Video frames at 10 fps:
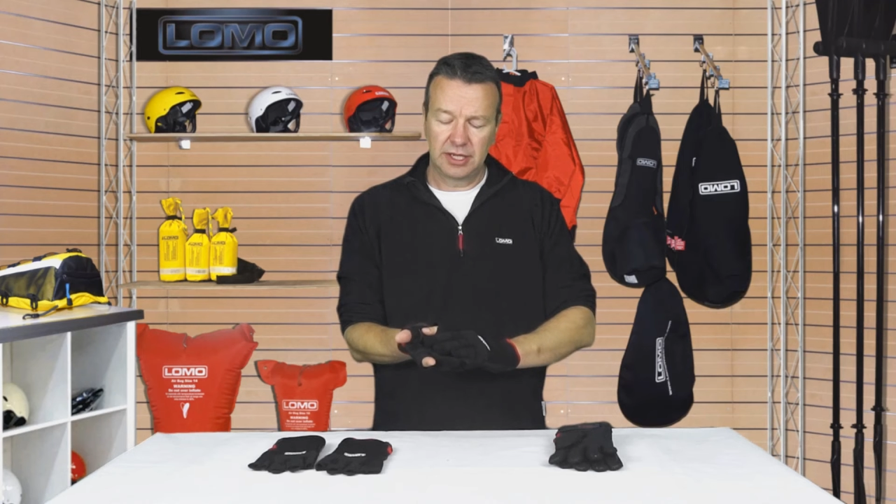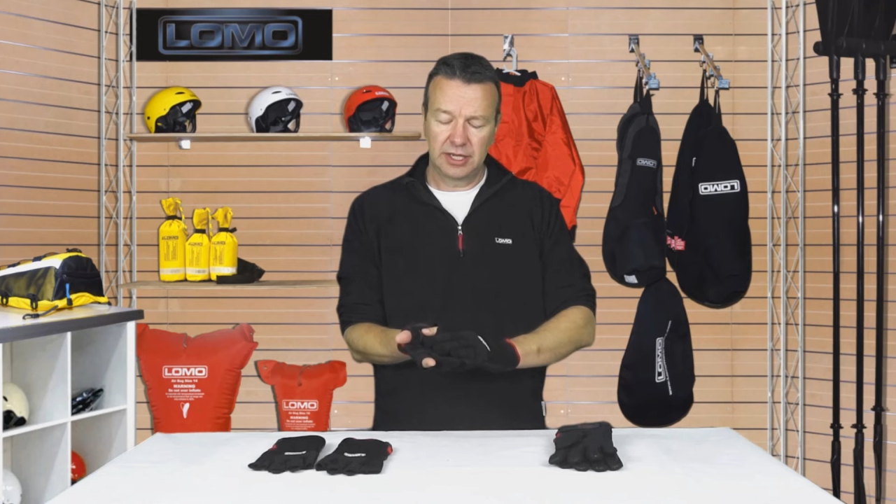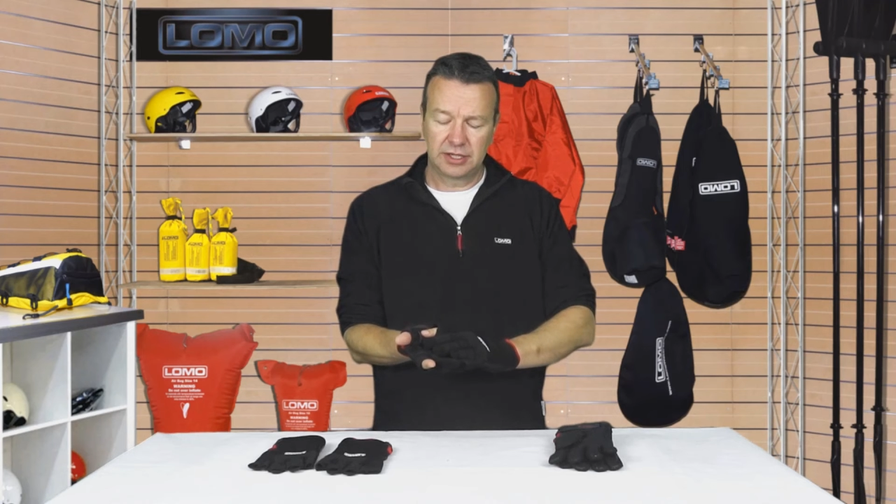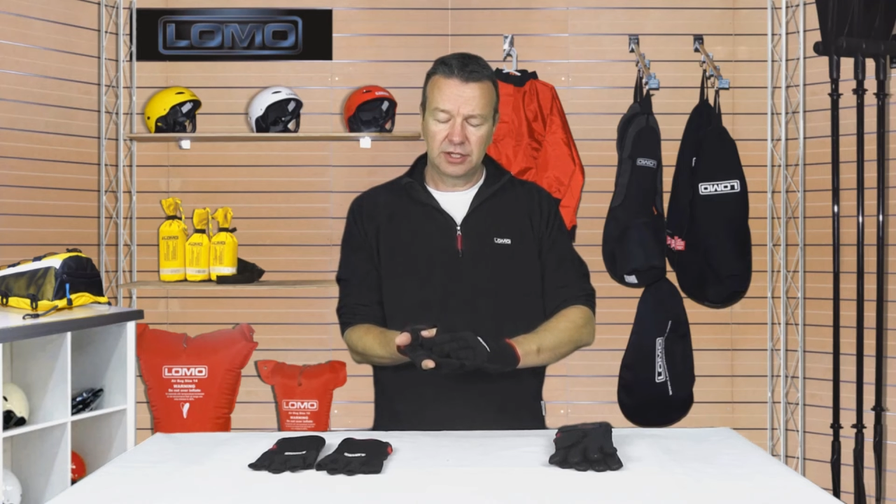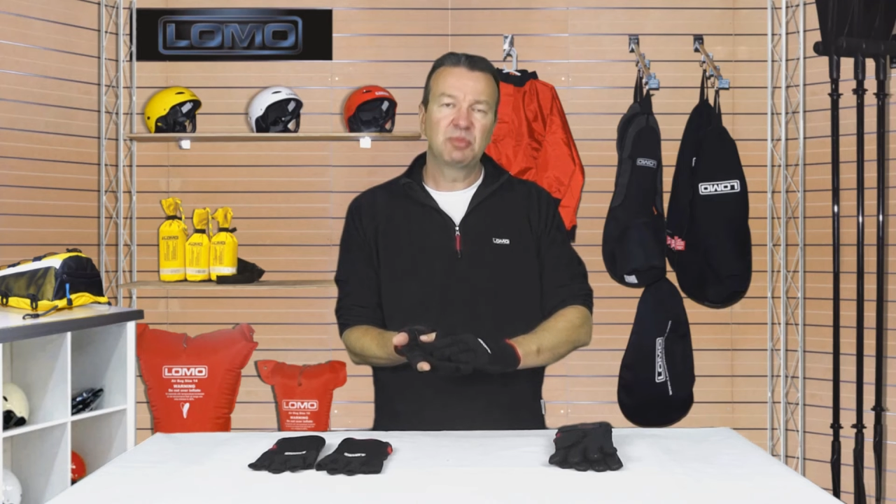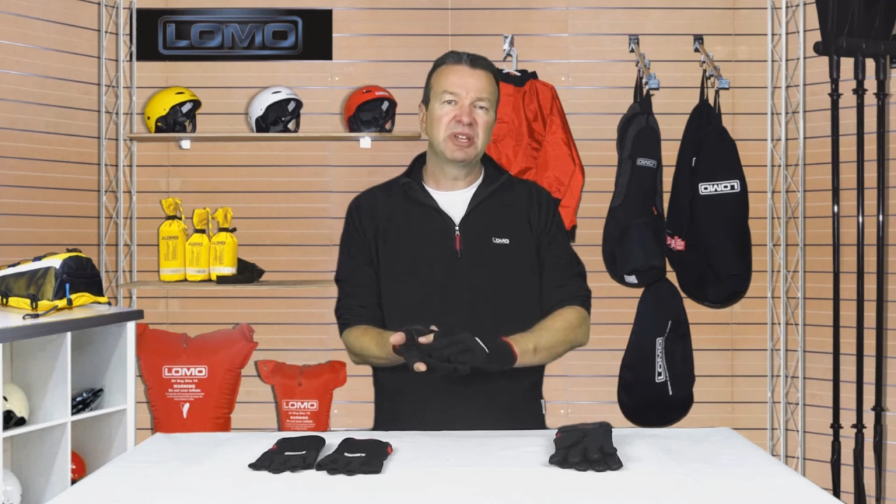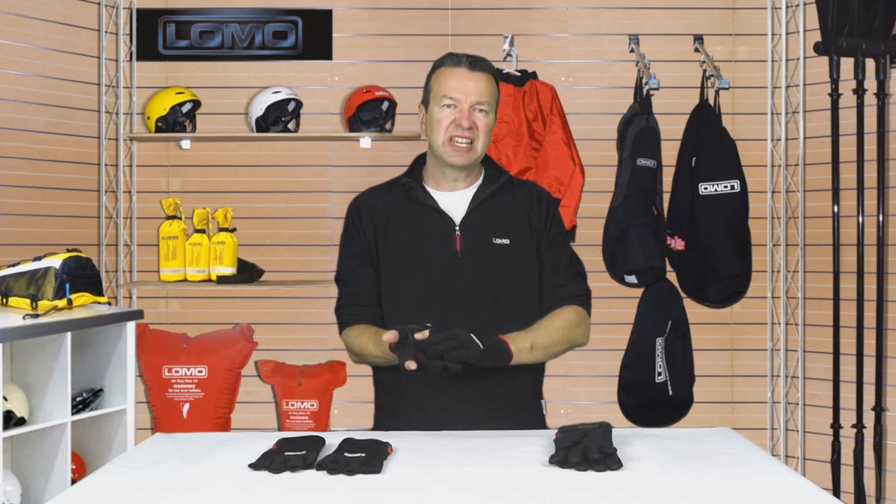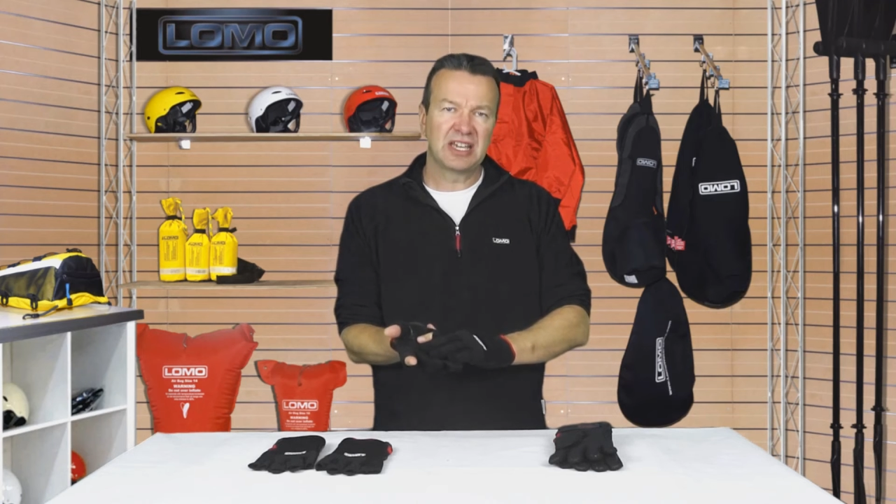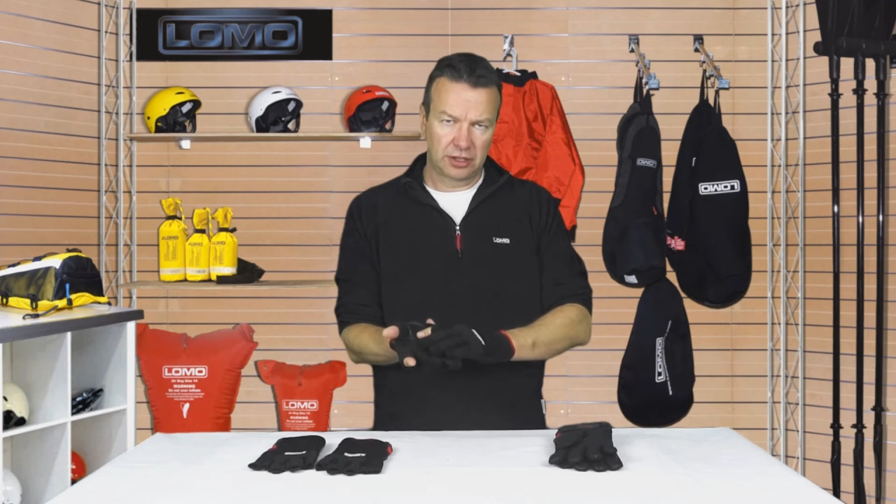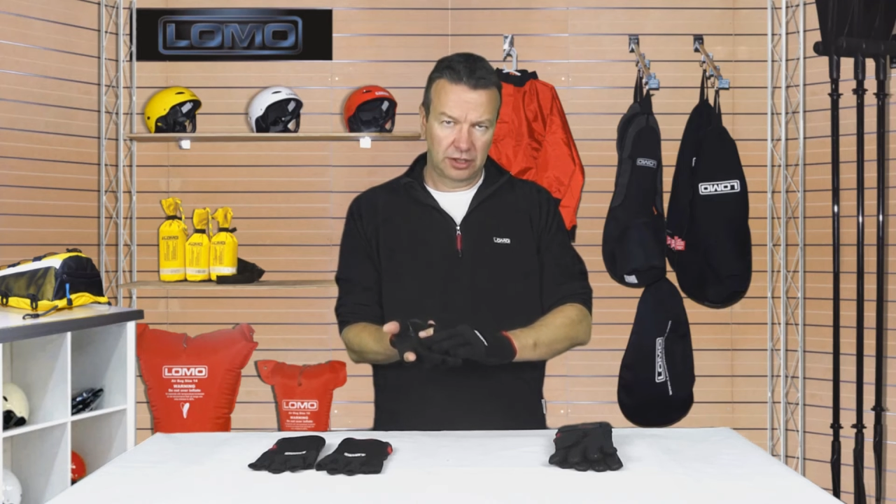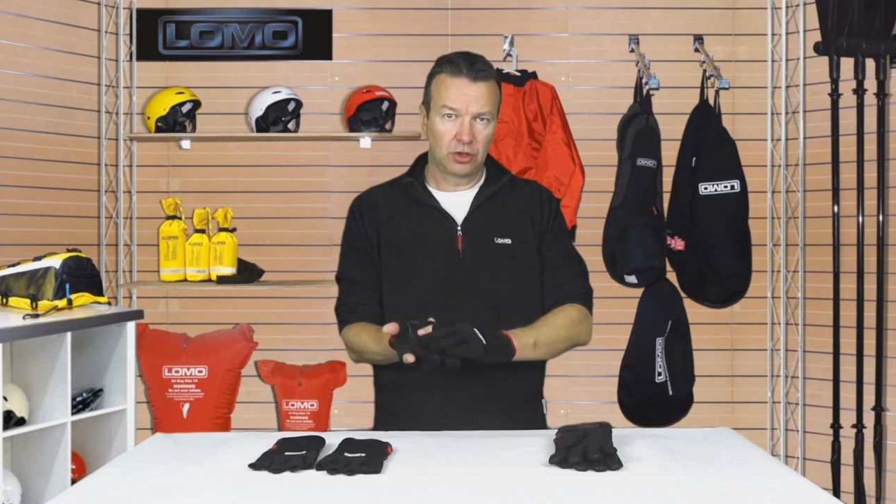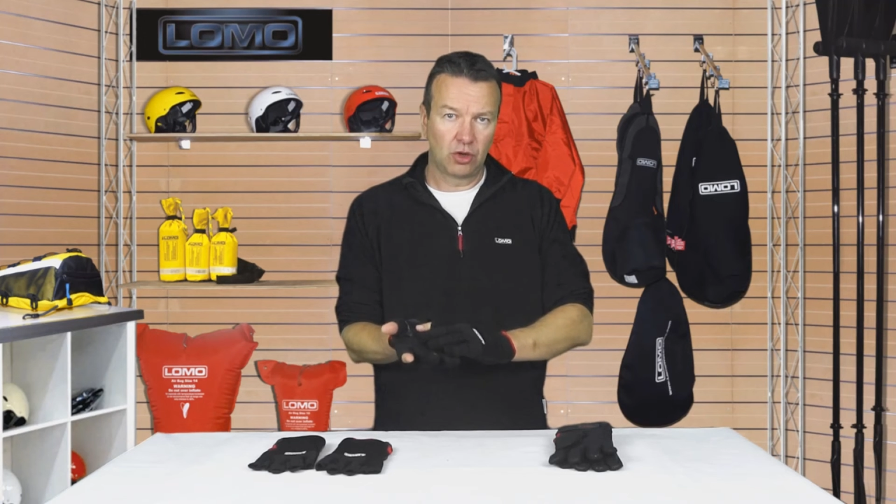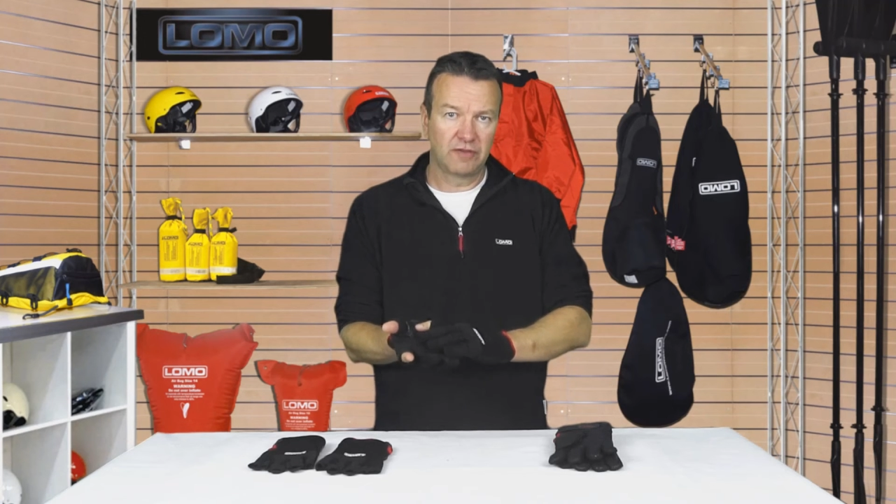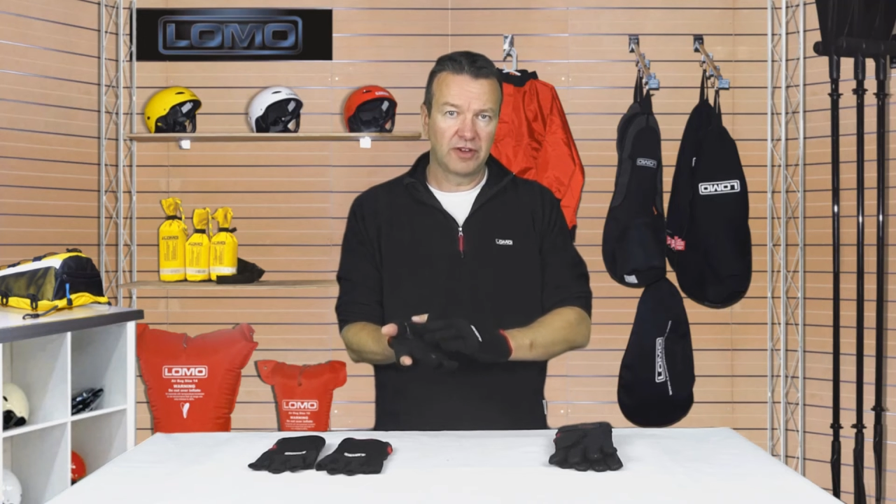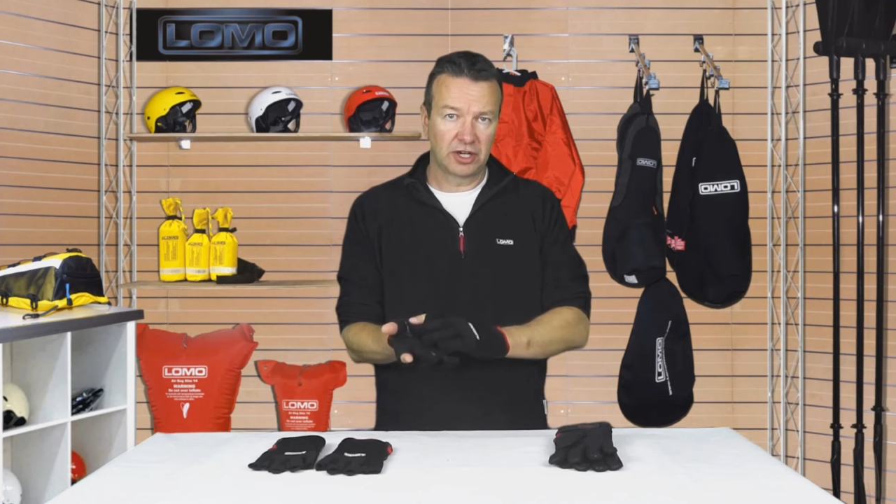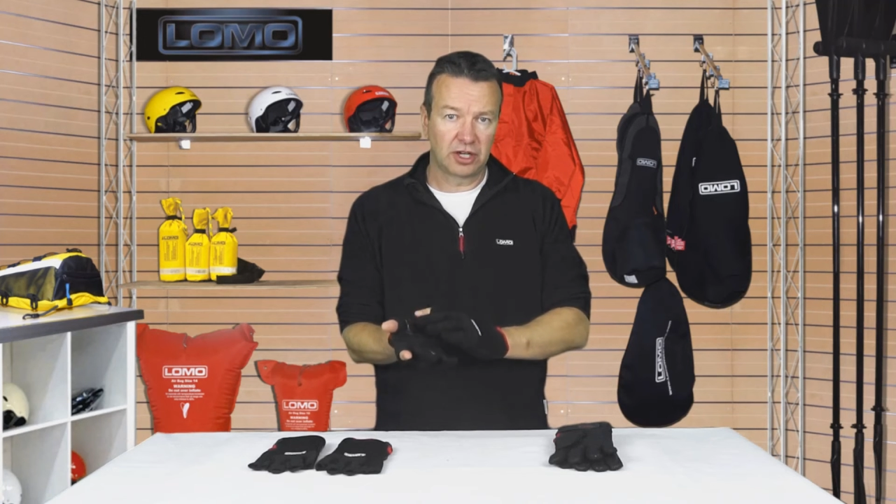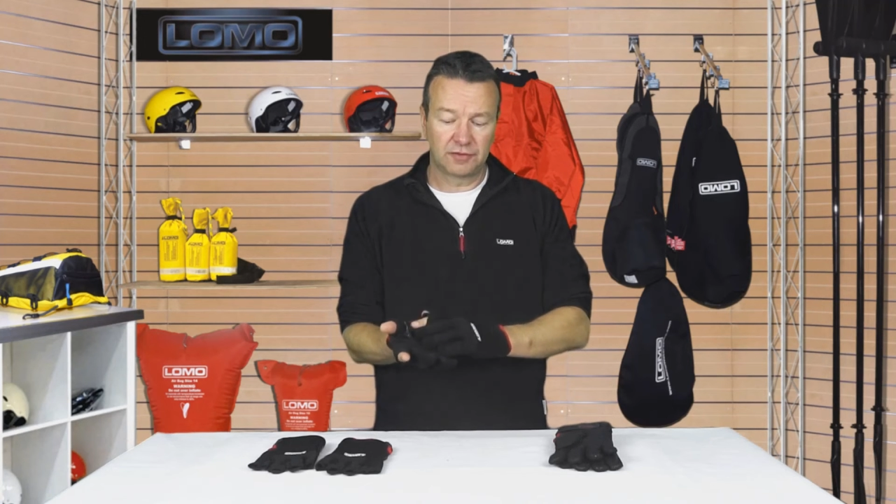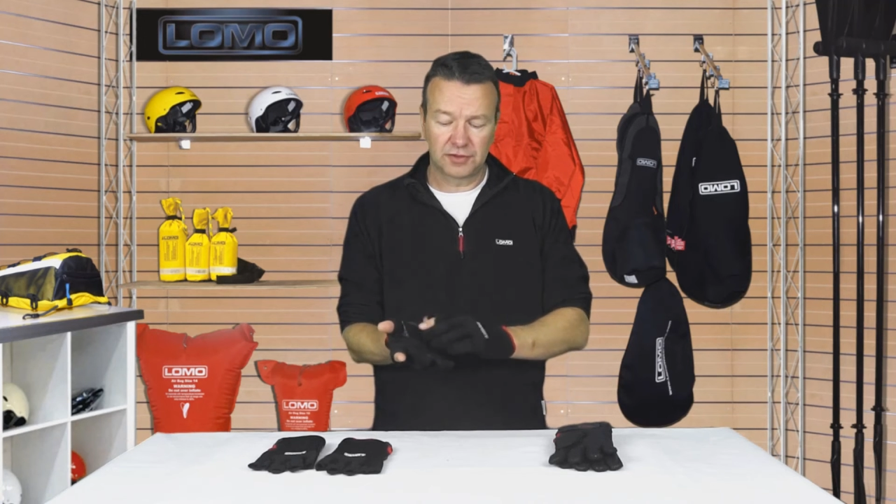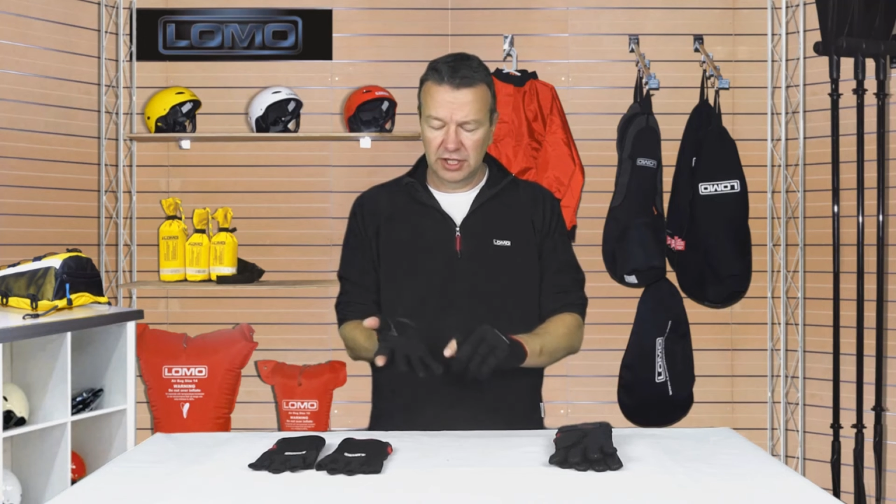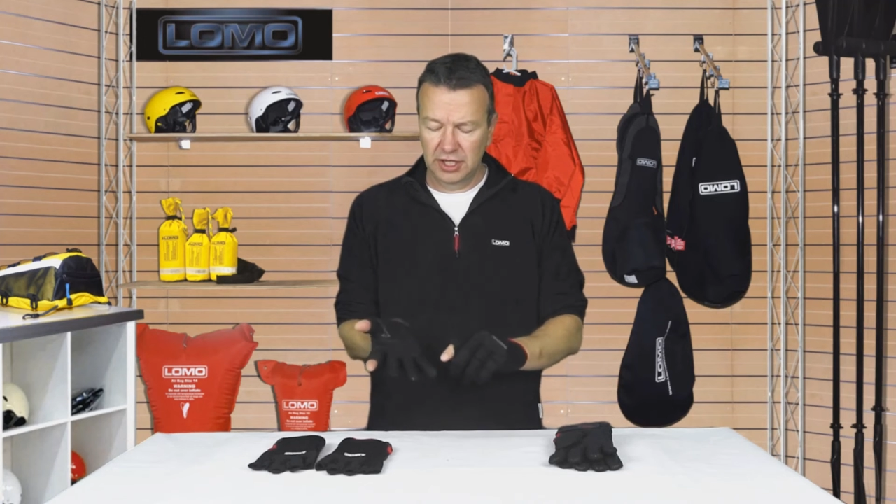uh, superior to a lot of other
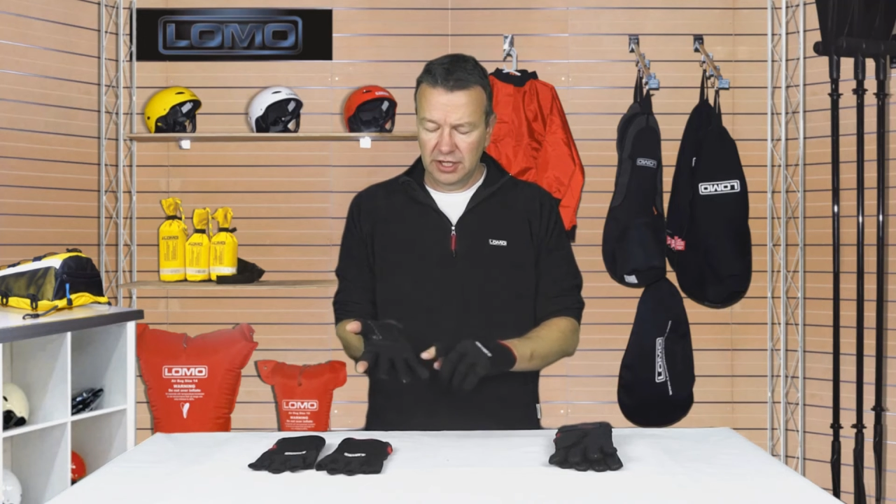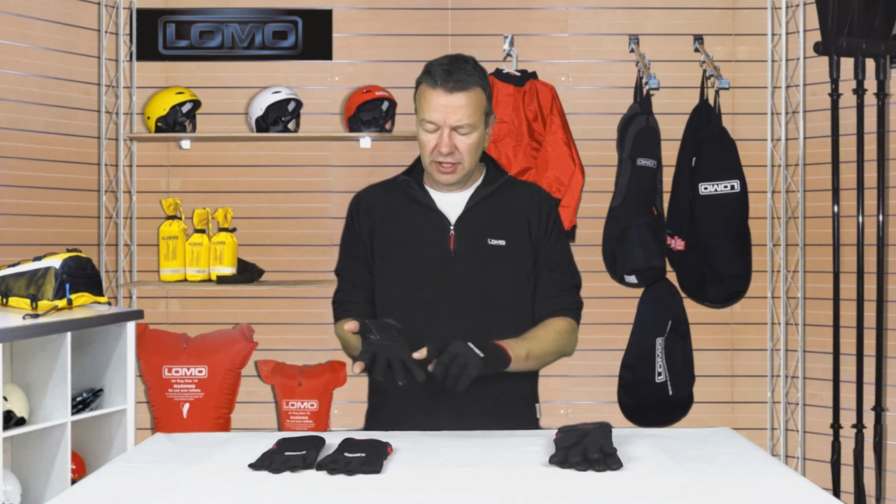gloves.